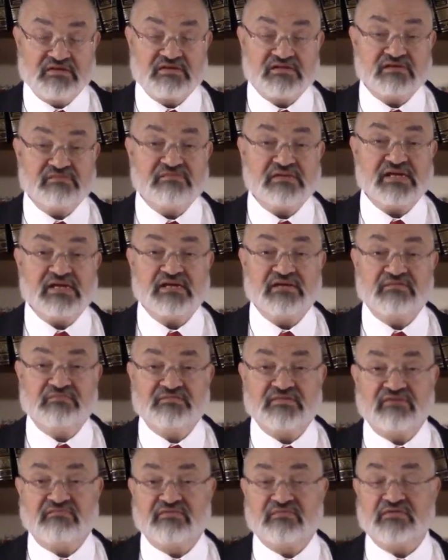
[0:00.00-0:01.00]
the maid
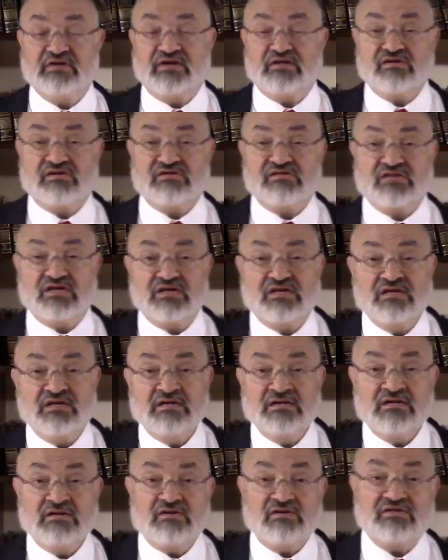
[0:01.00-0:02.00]
of Rabbi Nasi,
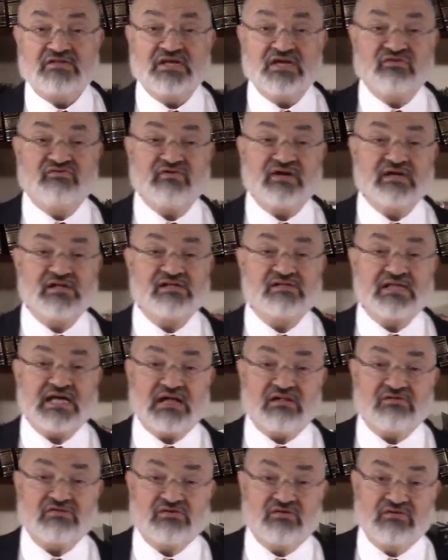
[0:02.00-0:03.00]
because he trained his
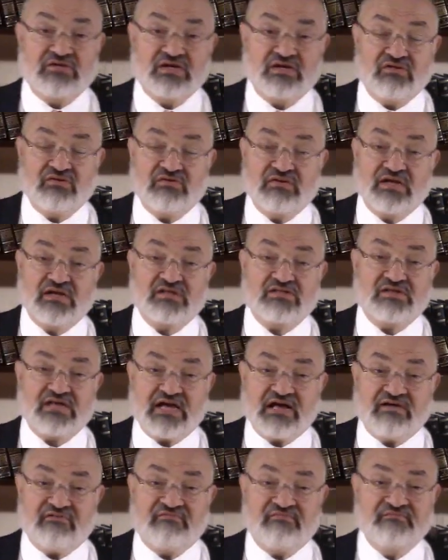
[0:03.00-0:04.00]
household, including his
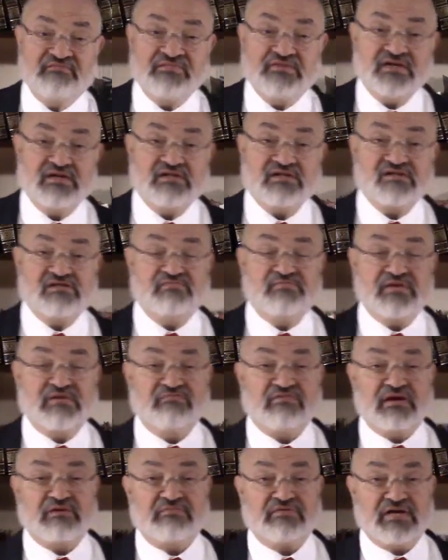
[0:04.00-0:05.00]
staff, to speak
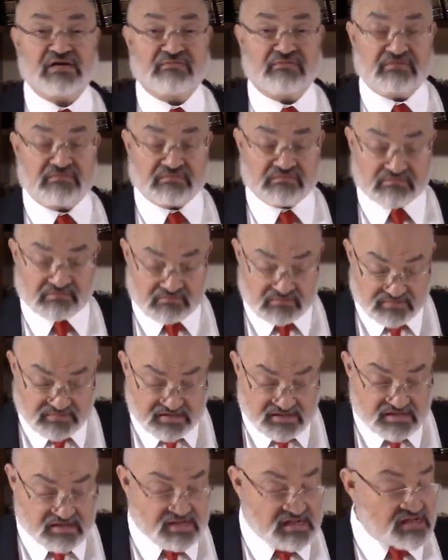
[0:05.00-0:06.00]
proper Hebrew.
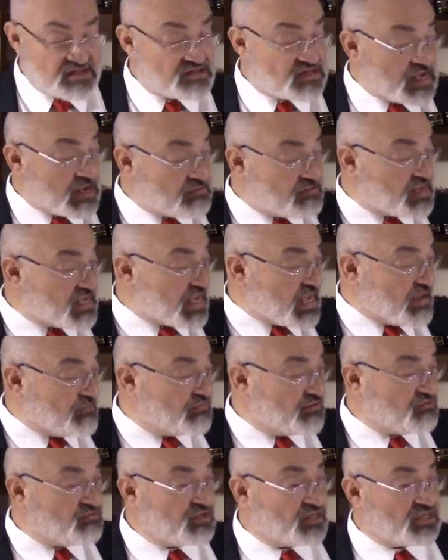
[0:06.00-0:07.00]
Same thing
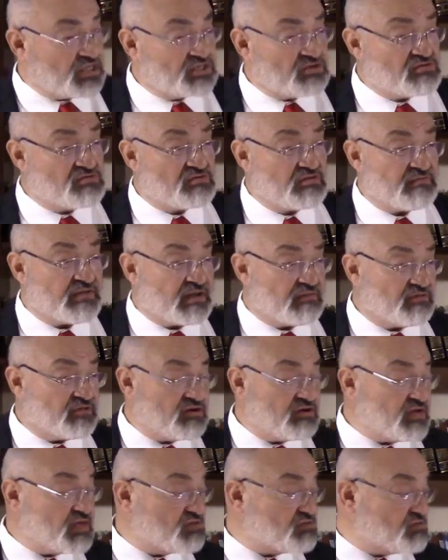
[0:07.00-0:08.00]
happened when the Jews were in
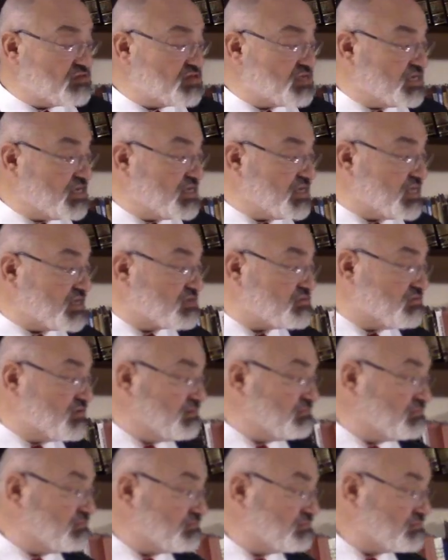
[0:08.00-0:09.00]
Babylonia, as we see in the next
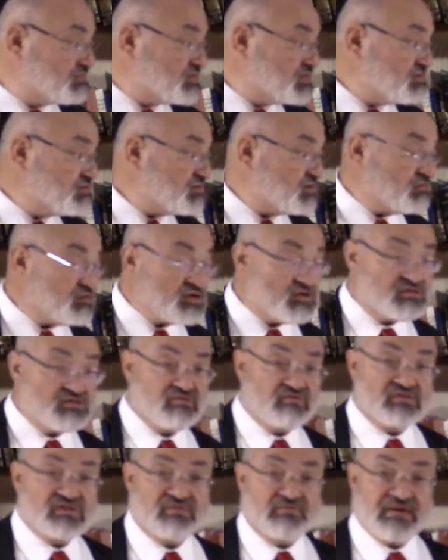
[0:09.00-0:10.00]
one. Rabbi Yosef
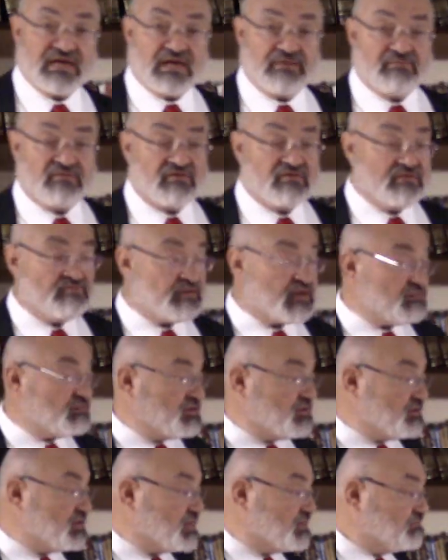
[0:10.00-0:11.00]
was the big Amor in
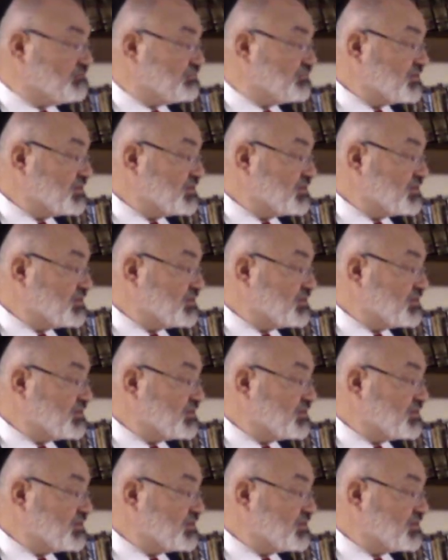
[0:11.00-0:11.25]
Babylonia.